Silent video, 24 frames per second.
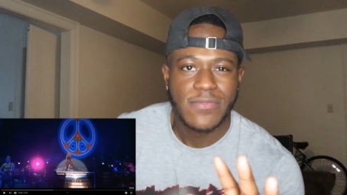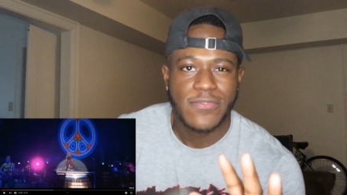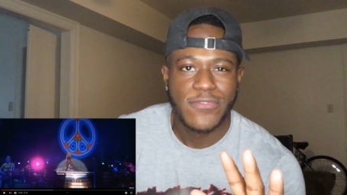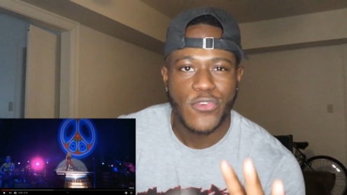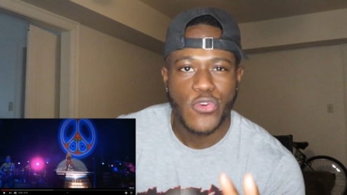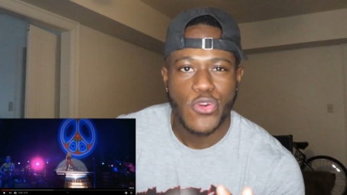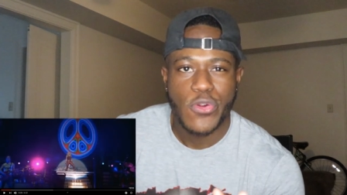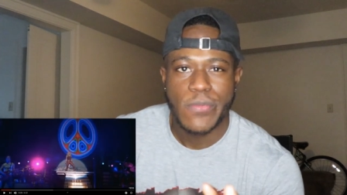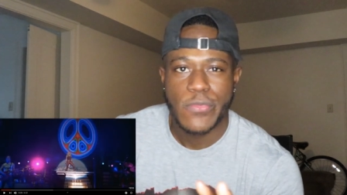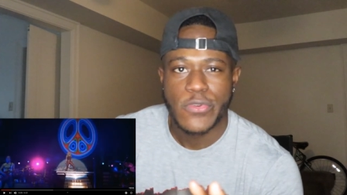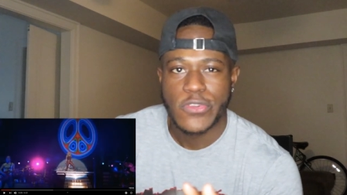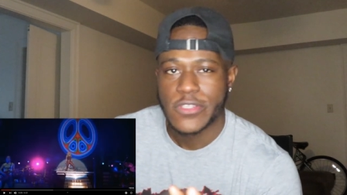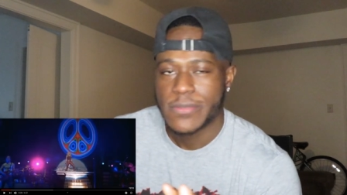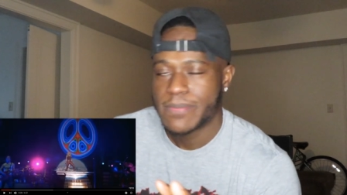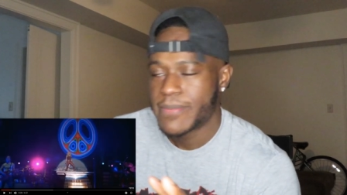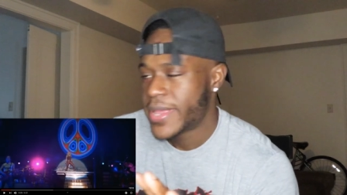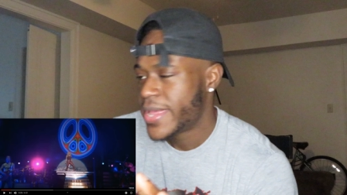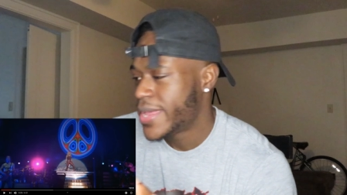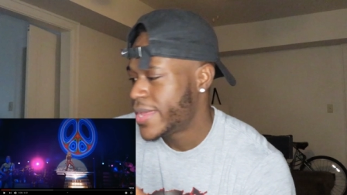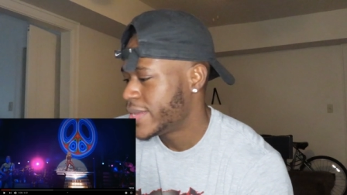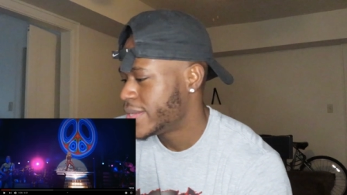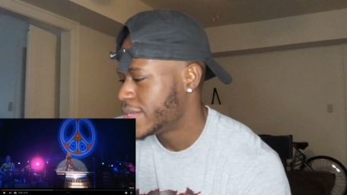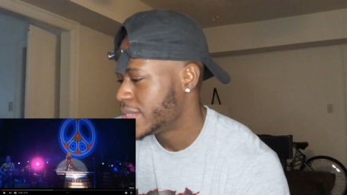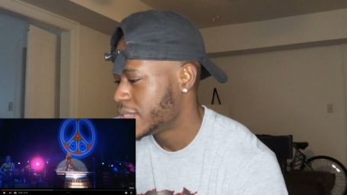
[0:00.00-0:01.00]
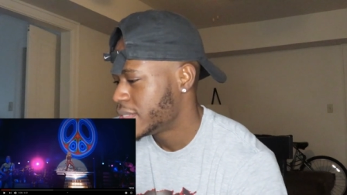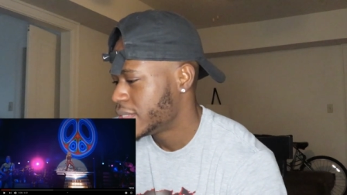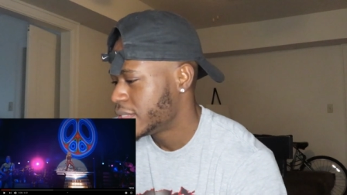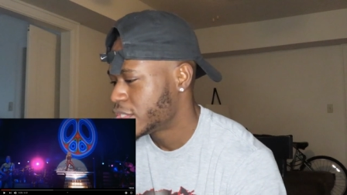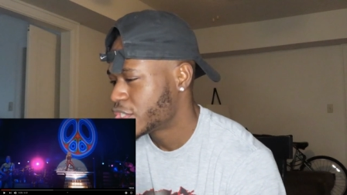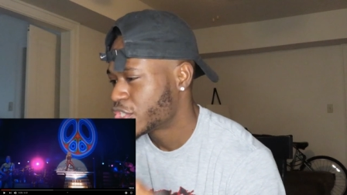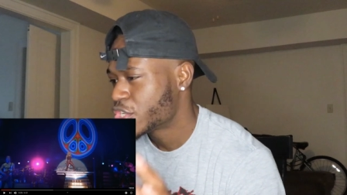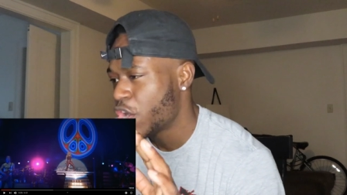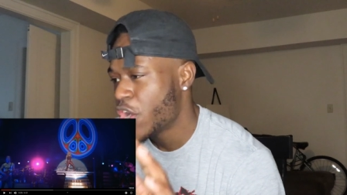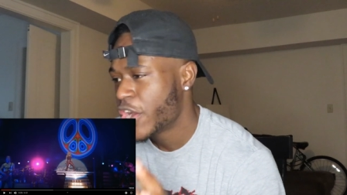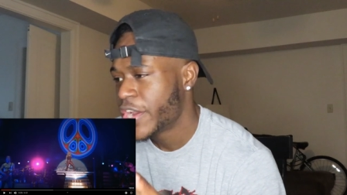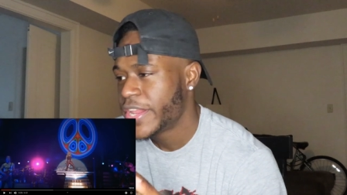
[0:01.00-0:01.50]
and foremost, man,
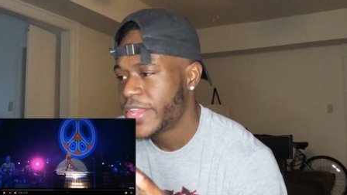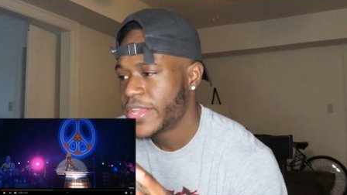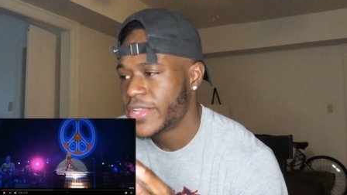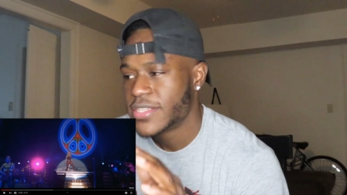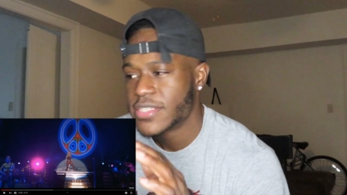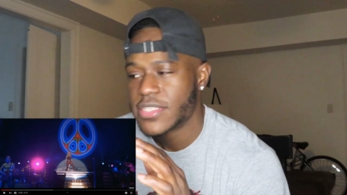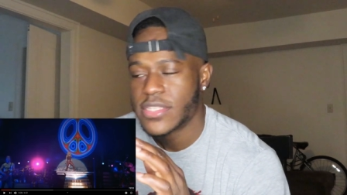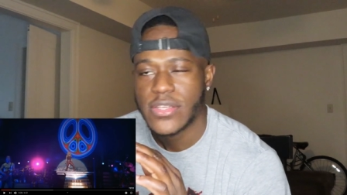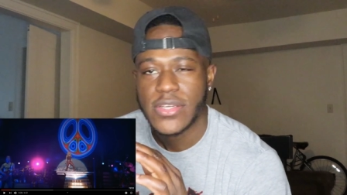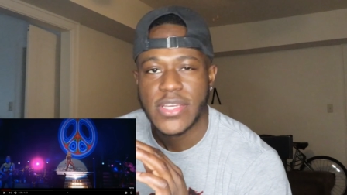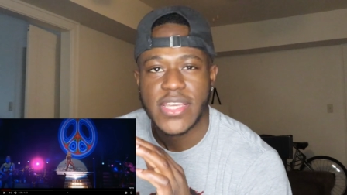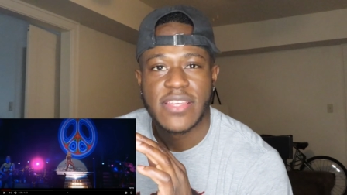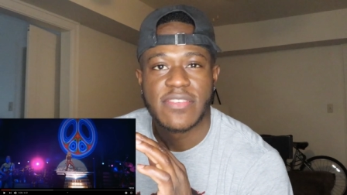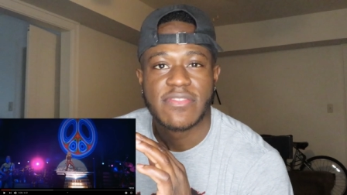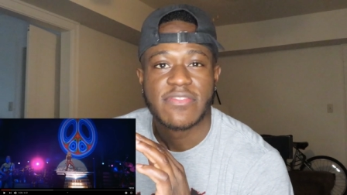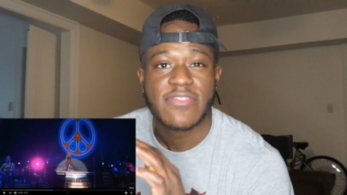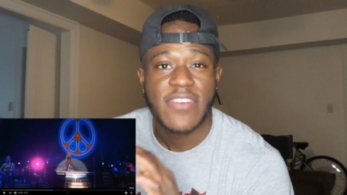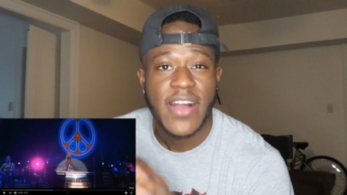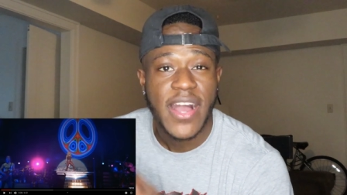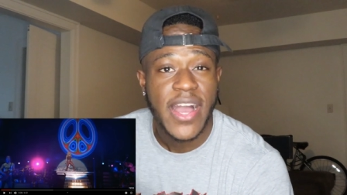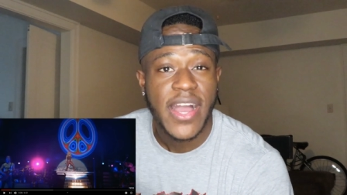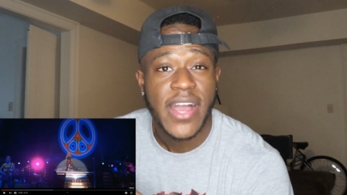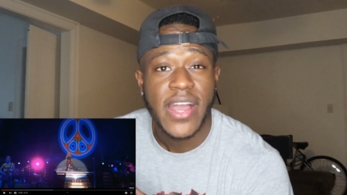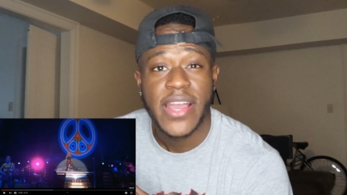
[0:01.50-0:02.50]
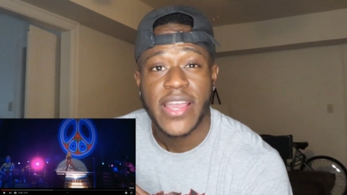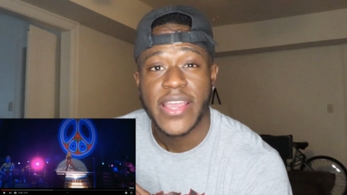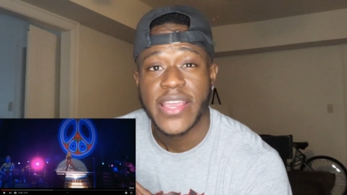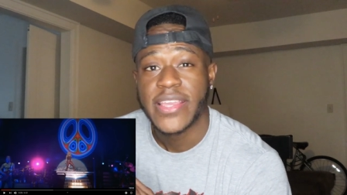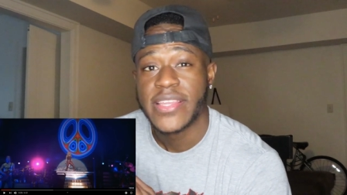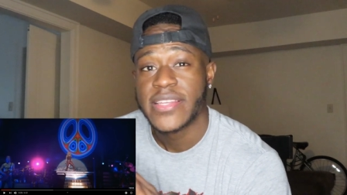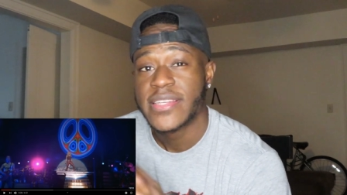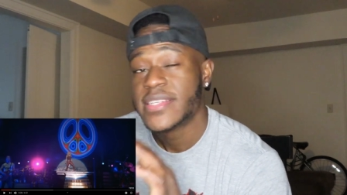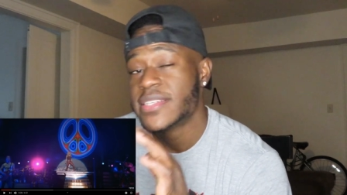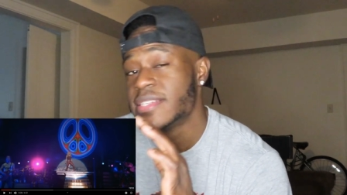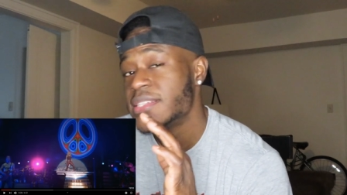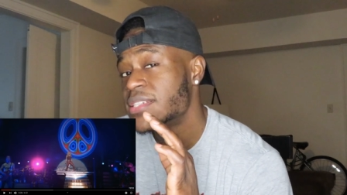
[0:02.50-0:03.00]
shawty is looking
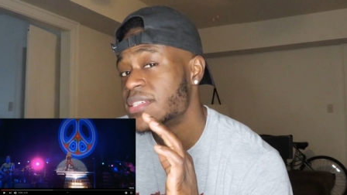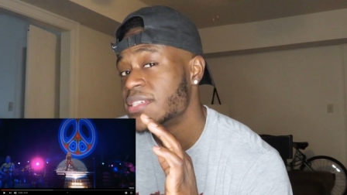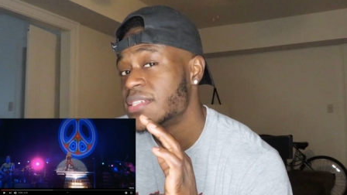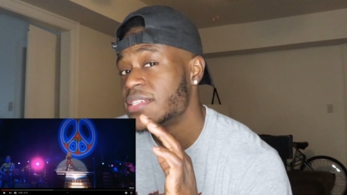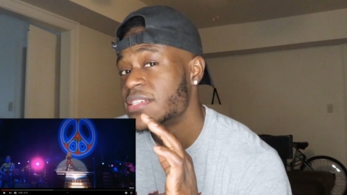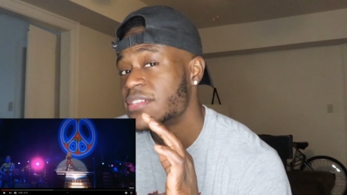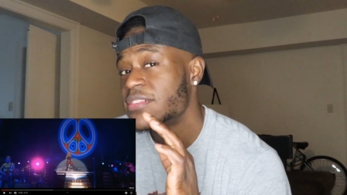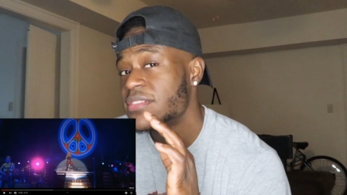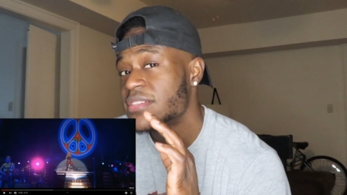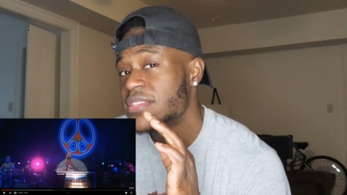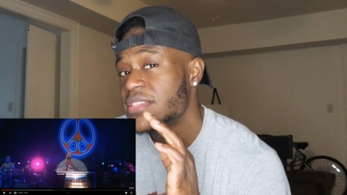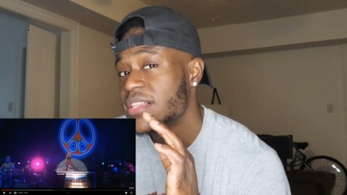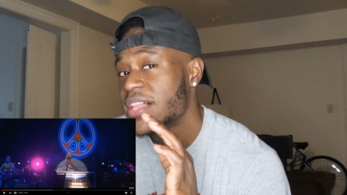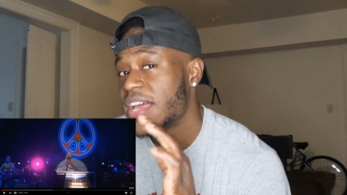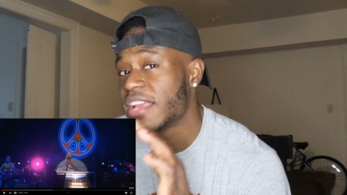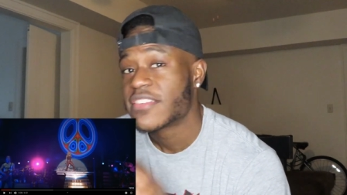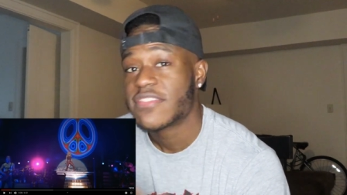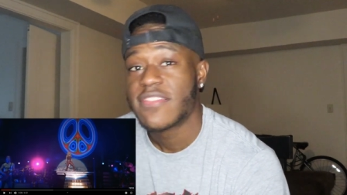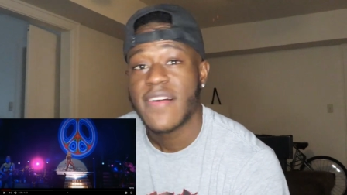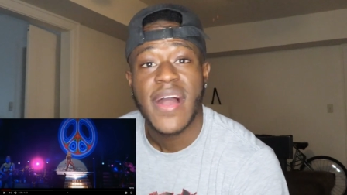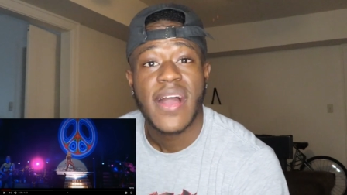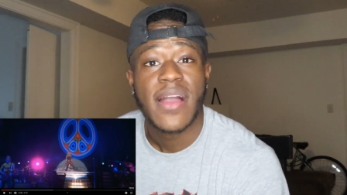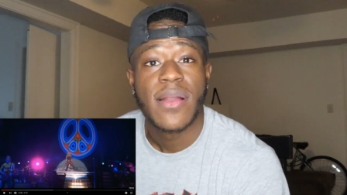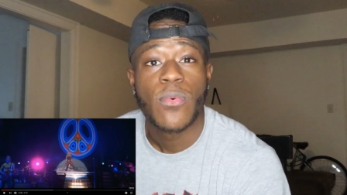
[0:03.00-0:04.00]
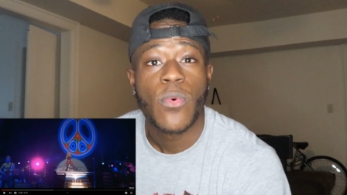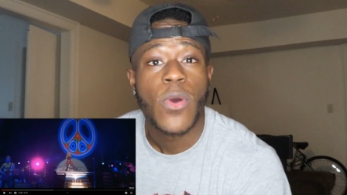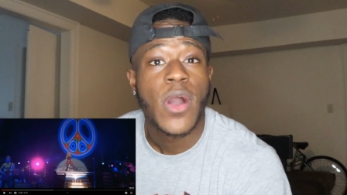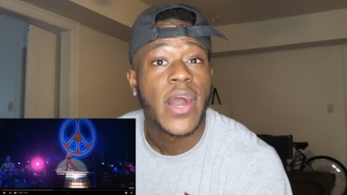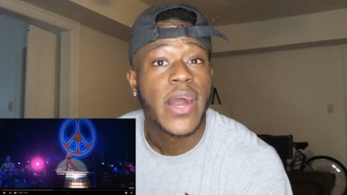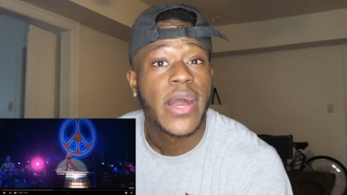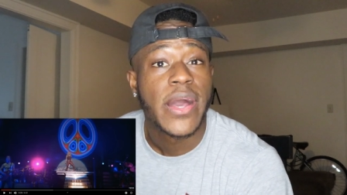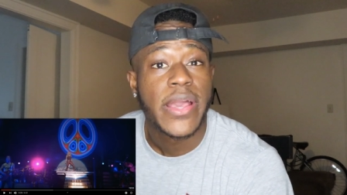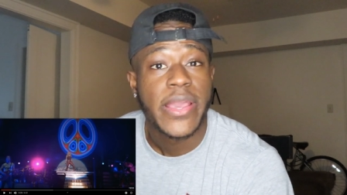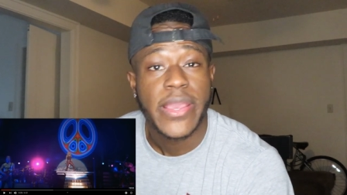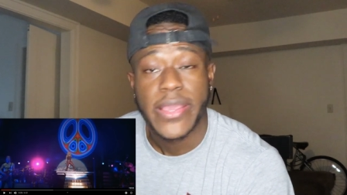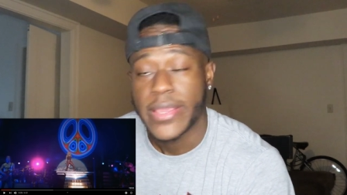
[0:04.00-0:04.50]
fine, like fine
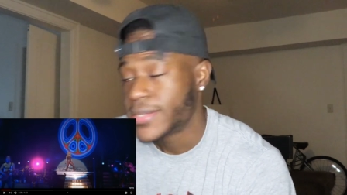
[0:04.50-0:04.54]
wine.